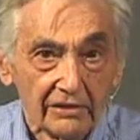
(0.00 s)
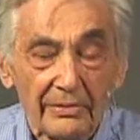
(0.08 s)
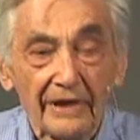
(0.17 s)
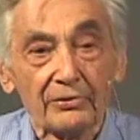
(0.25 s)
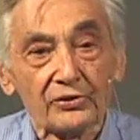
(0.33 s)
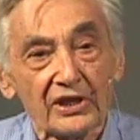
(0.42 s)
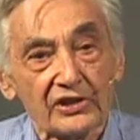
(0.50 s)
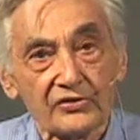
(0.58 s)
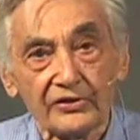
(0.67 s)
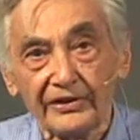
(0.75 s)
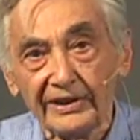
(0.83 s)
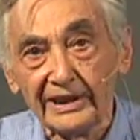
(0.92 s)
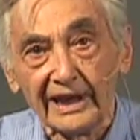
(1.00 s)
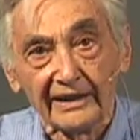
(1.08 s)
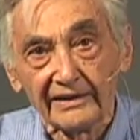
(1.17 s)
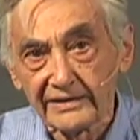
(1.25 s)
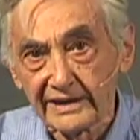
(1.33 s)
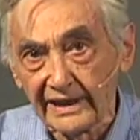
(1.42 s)
people's history of the
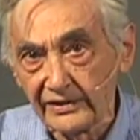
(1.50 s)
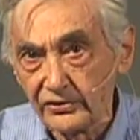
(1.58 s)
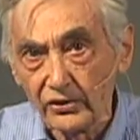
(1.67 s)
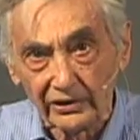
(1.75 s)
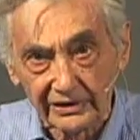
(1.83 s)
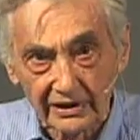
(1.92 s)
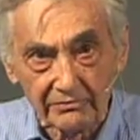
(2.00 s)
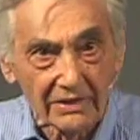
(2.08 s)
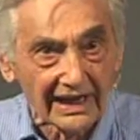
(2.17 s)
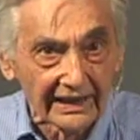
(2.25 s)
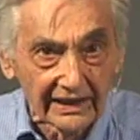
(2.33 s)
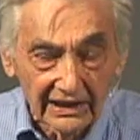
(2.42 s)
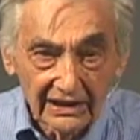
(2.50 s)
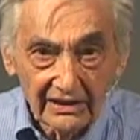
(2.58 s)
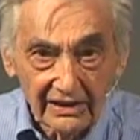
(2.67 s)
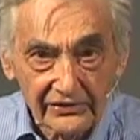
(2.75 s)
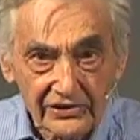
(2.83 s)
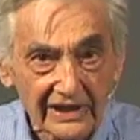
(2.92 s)
United States, daunted by
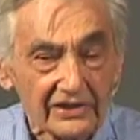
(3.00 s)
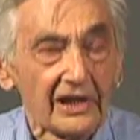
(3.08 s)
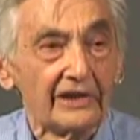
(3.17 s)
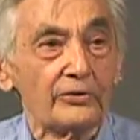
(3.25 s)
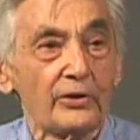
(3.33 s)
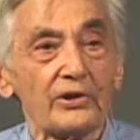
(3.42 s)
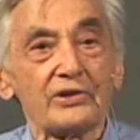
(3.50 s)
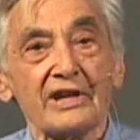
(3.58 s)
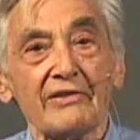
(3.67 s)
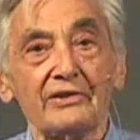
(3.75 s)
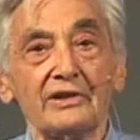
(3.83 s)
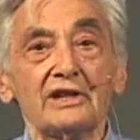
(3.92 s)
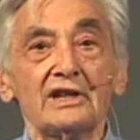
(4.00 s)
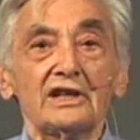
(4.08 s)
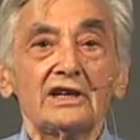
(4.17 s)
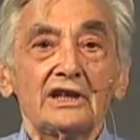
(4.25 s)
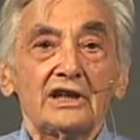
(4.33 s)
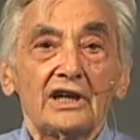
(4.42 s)
a 600 or
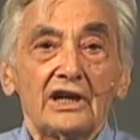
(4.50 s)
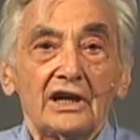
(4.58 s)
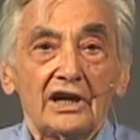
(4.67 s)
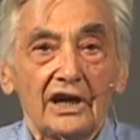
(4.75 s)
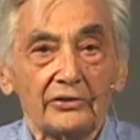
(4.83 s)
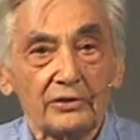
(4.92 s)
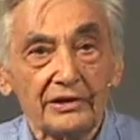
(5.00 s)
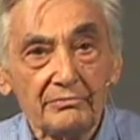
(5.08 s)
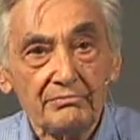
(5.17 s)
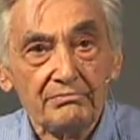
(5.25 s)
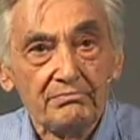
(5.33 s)
700